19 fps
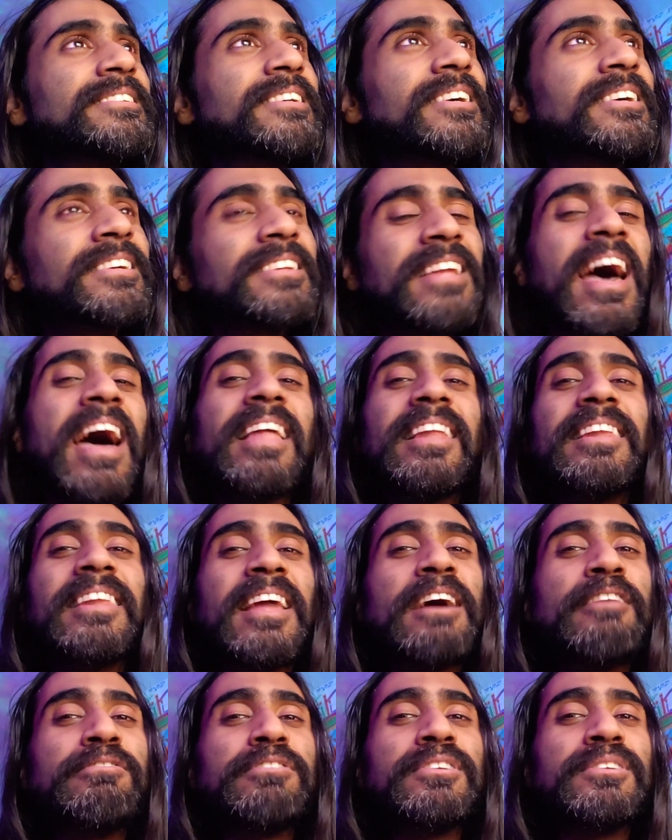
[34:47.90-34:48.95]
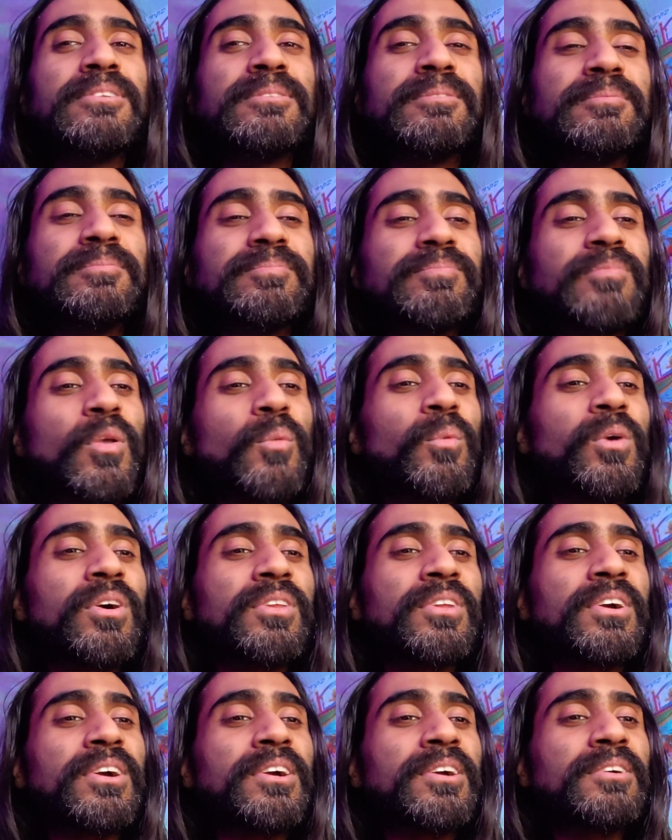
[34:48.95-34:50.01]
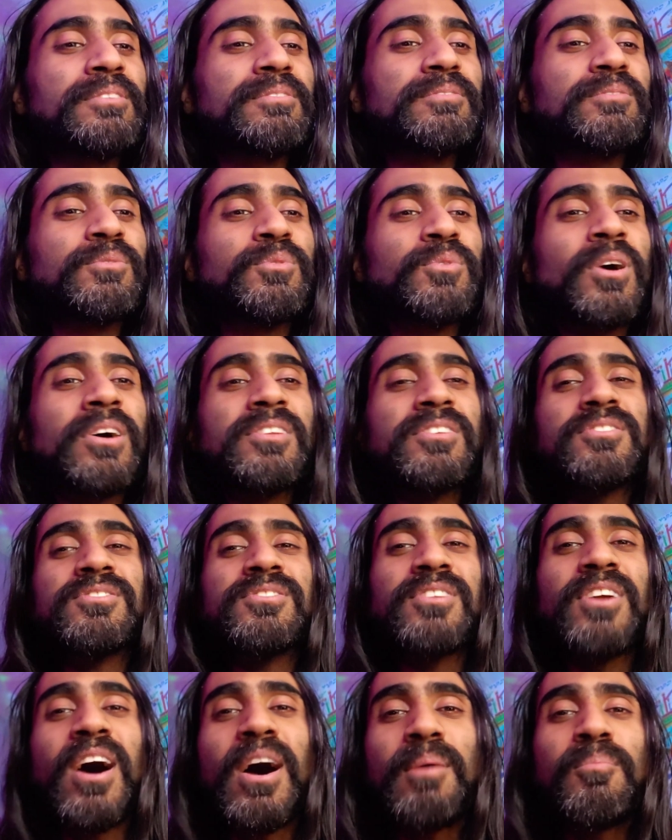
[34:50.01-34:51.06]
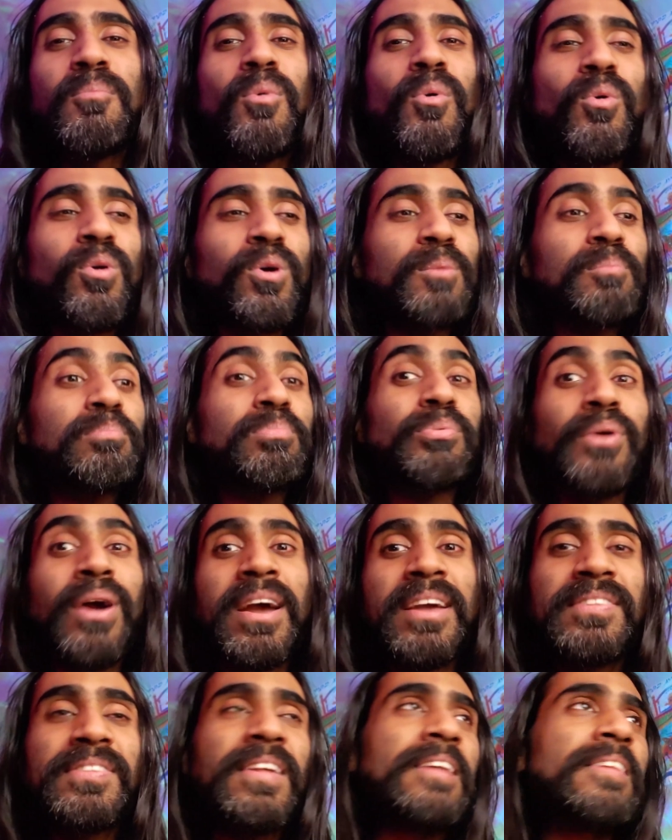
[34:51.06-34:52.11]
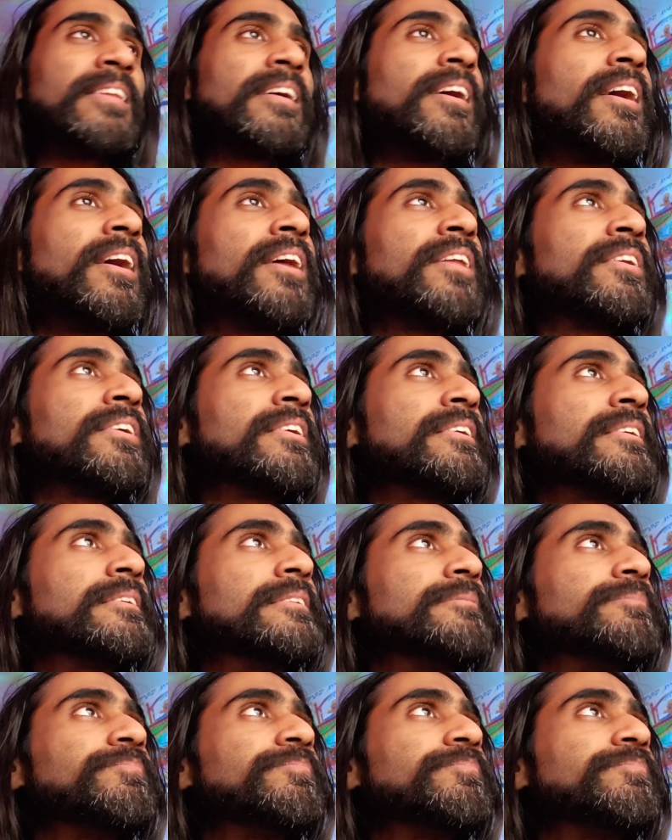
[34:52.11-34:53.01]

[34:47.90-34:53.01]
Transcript: on that level where they're one is not more bright than the other.